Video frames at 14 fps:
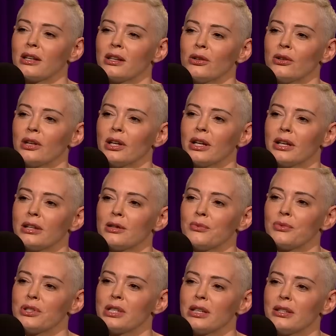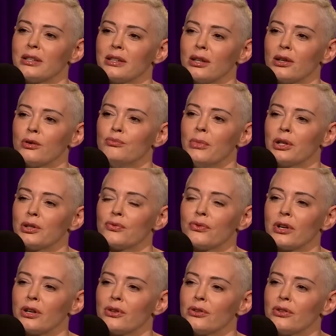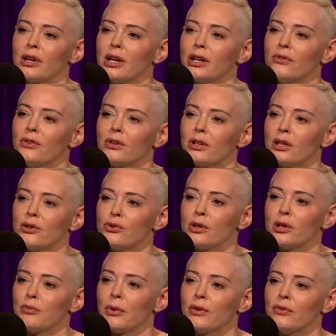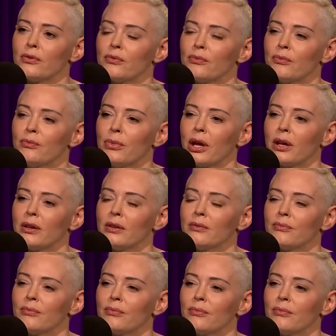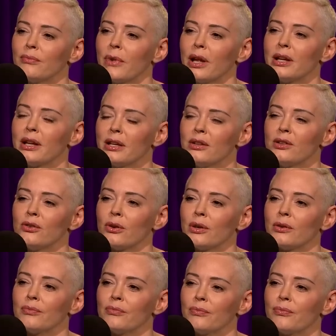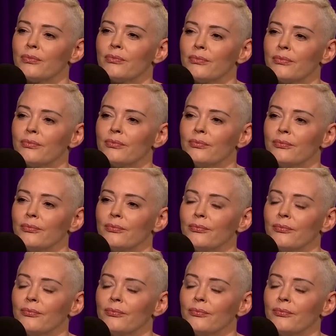clearly and get them to see that they are much freer than they even can dream of being and they can do it what's the biggest